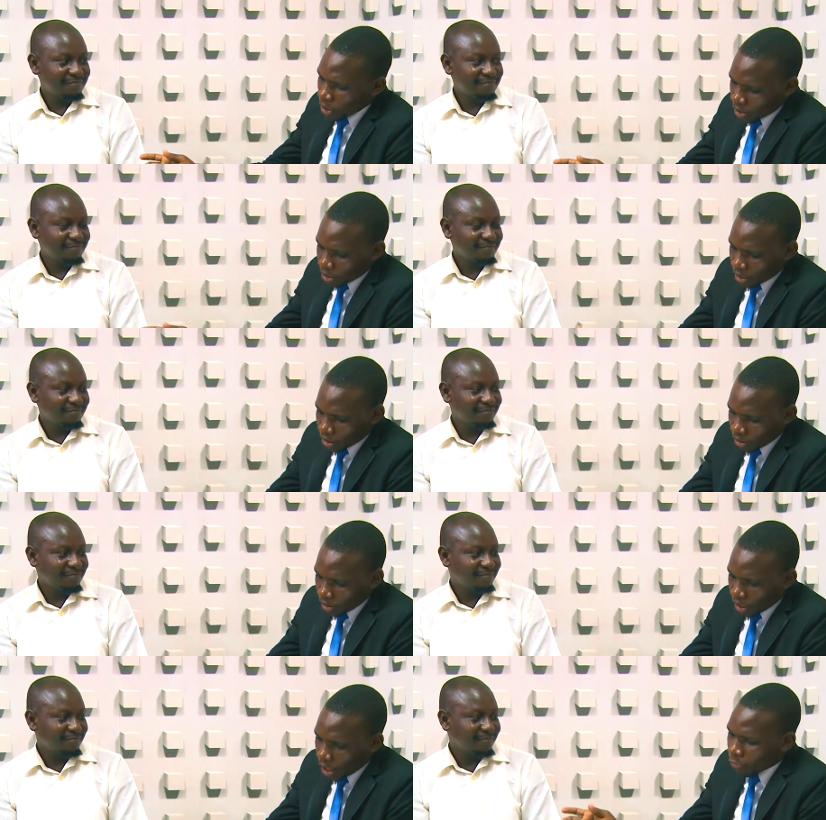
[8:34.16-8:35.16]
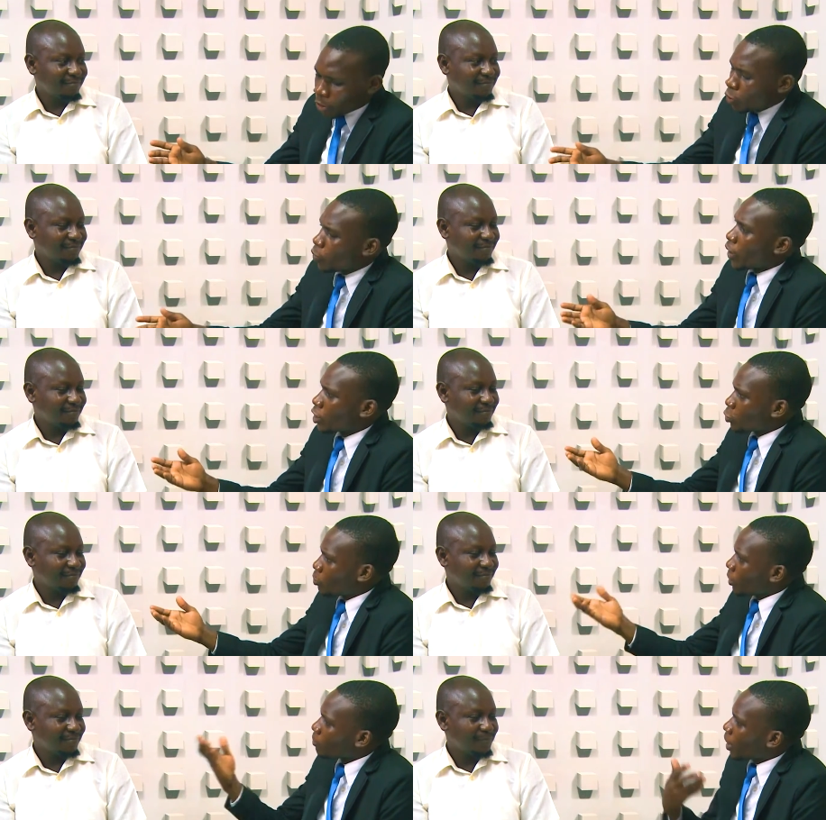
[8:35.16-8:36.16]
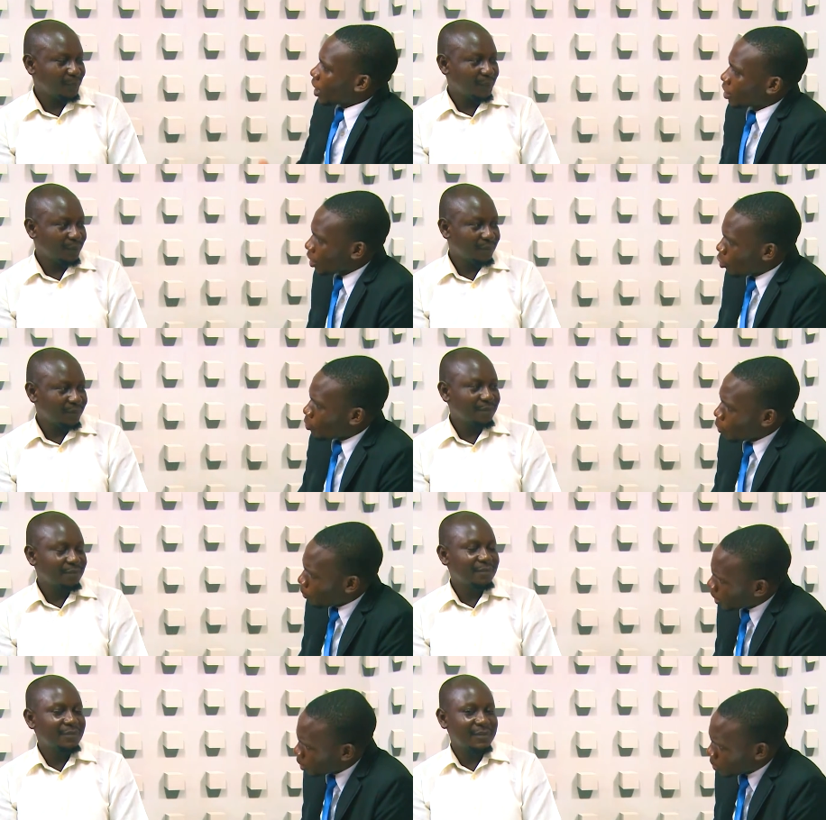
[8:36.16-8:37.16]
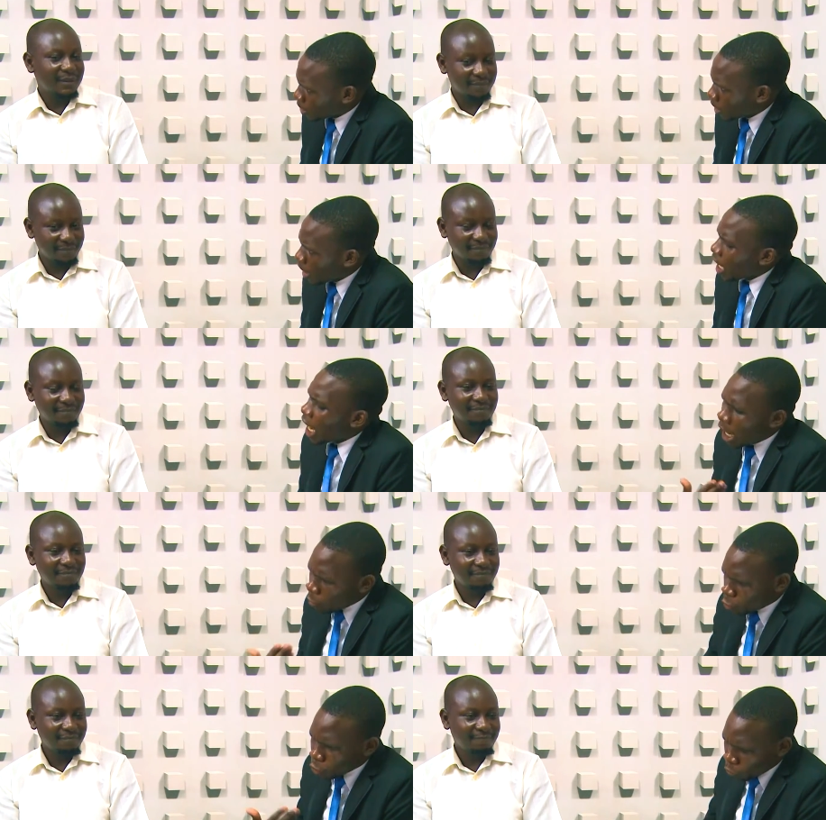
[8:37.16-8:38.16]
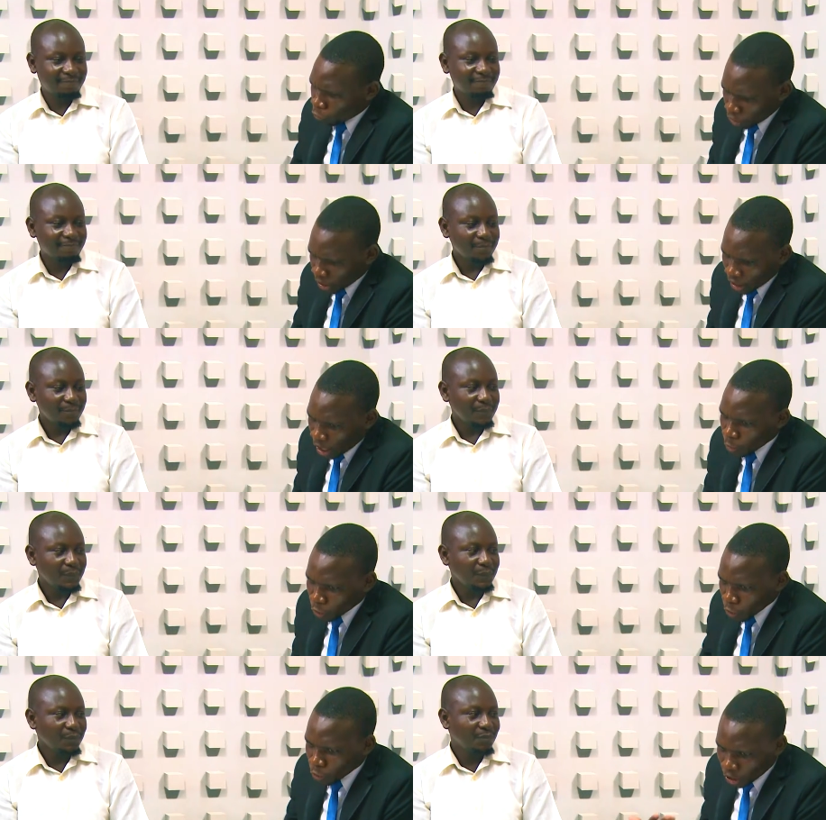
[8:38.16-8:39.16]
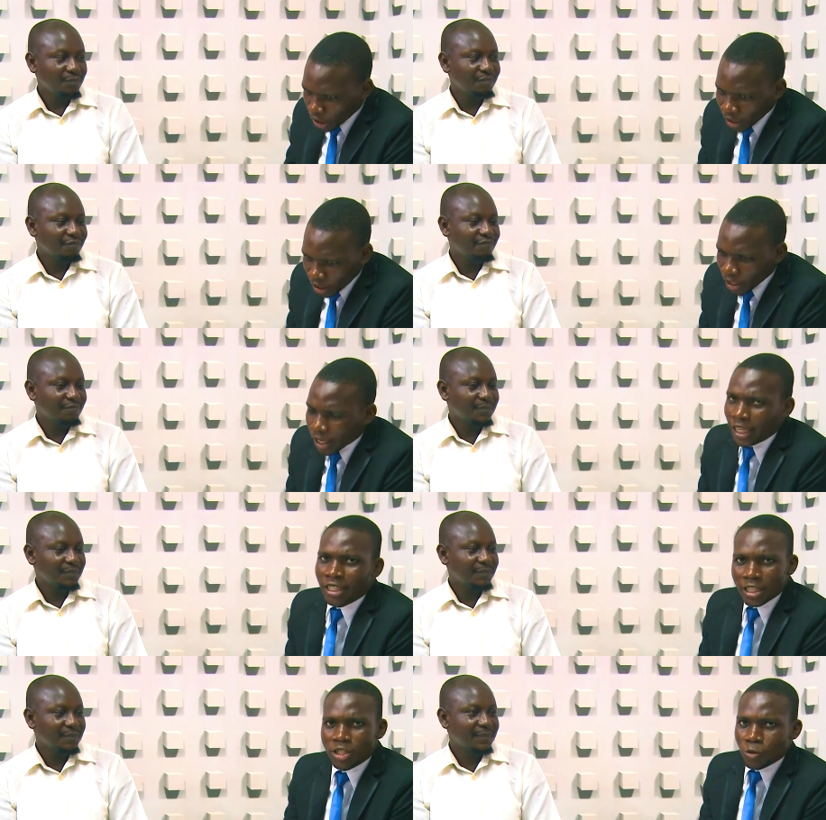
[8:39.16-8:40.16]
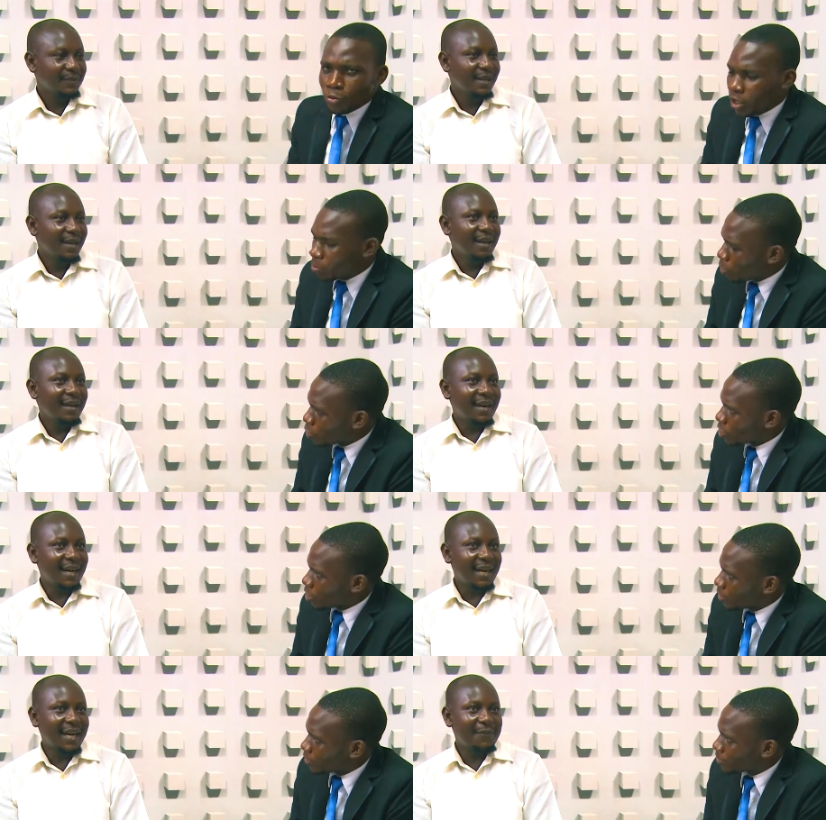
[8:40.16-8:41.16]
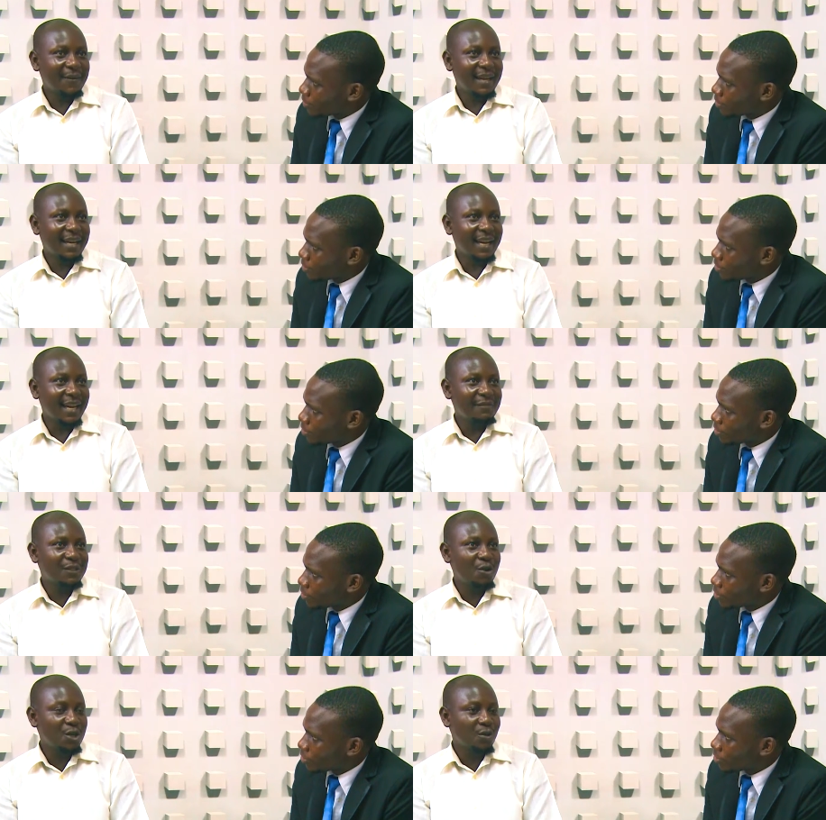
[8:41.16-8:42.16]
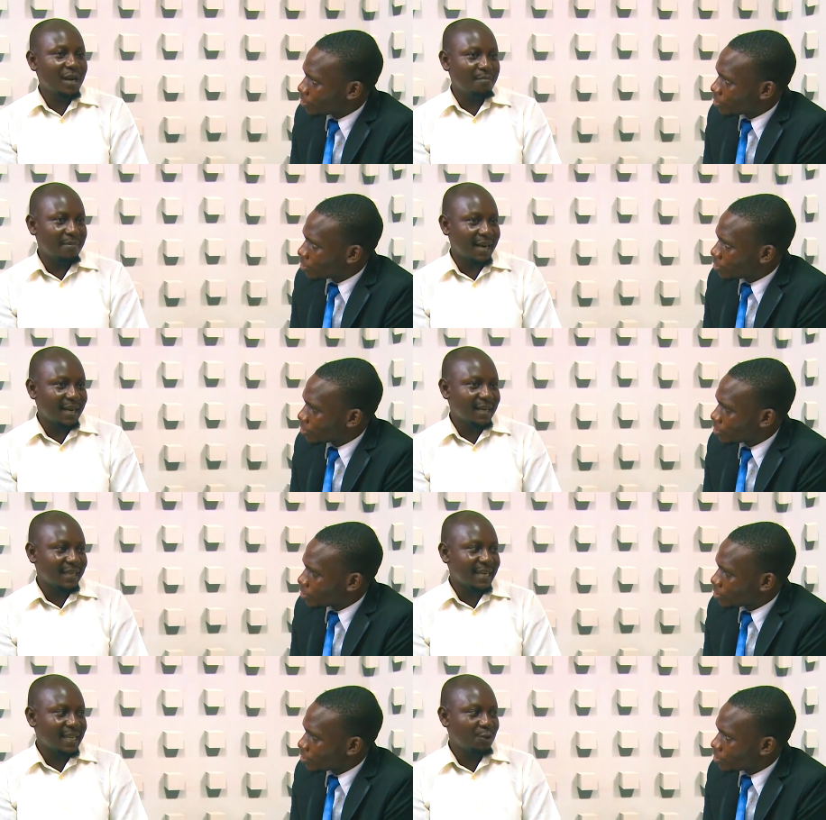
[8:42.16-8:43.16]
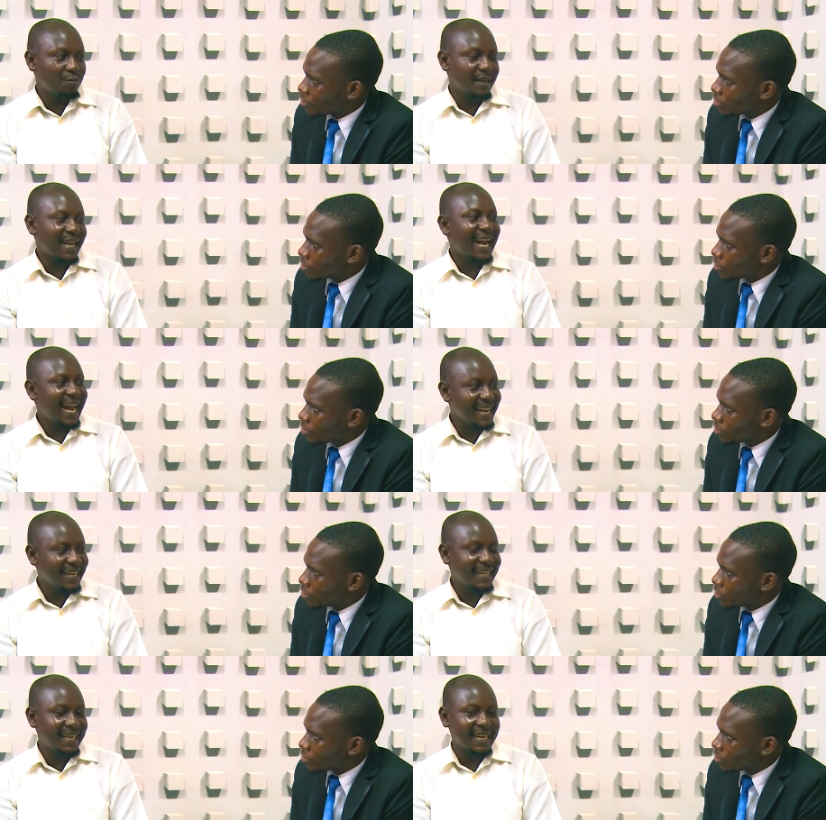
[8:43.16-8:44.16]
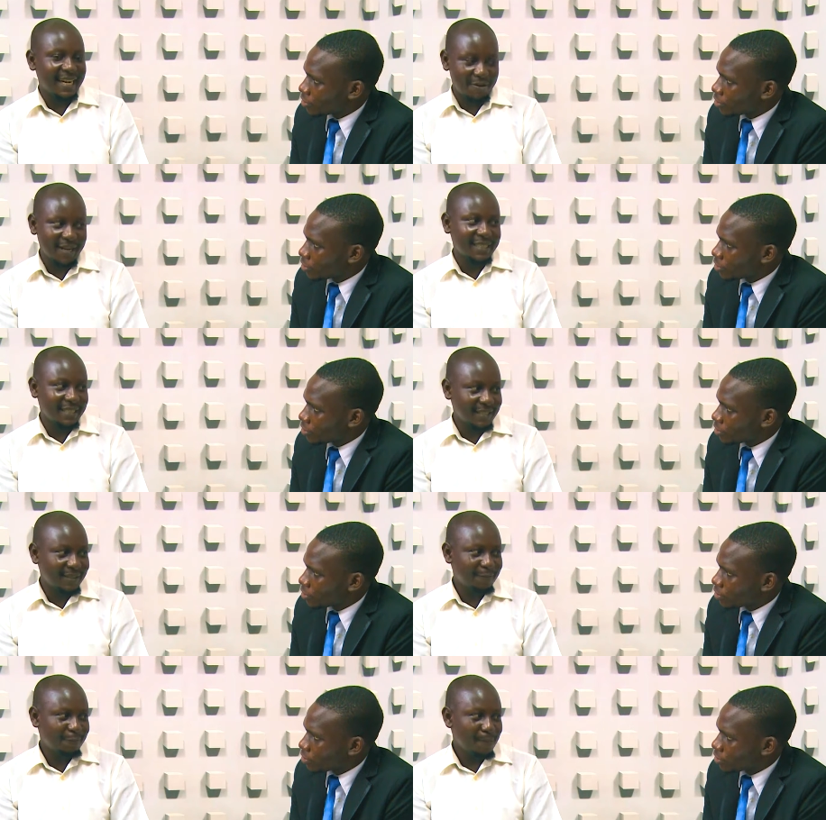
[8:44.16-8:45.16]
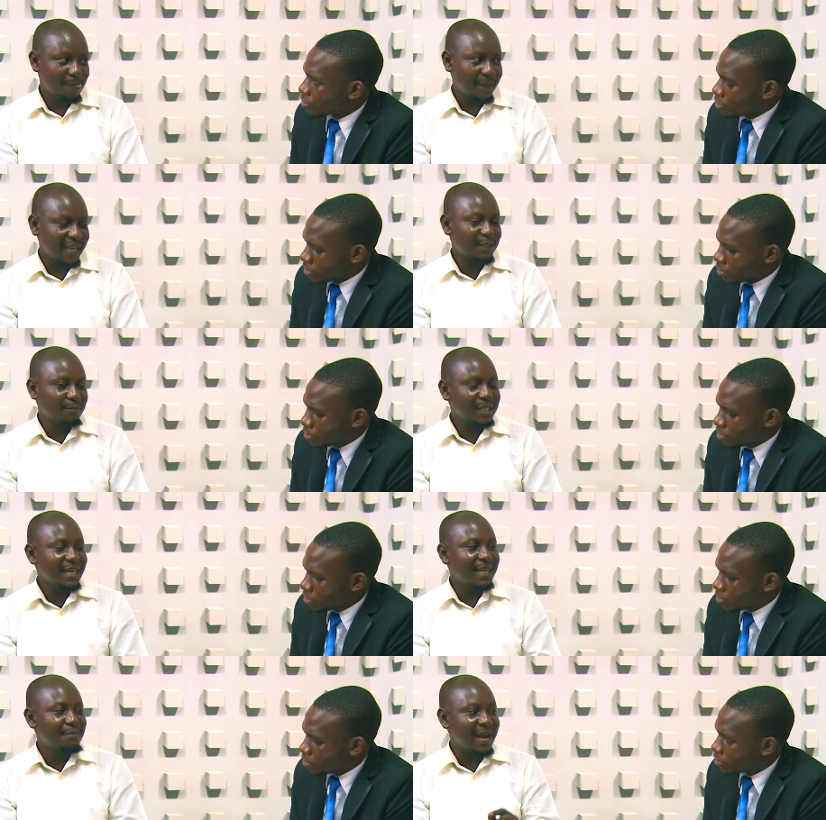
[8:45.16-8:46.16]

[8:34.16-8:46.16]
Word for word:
Speaker 1: is, if at all we want to bring back the corporal punishment, mm. how do you feel, how do you think it needs
Speaker 2: to be enforced? I think uh, if it's going to come back, it has to be highly regulated, mm. especially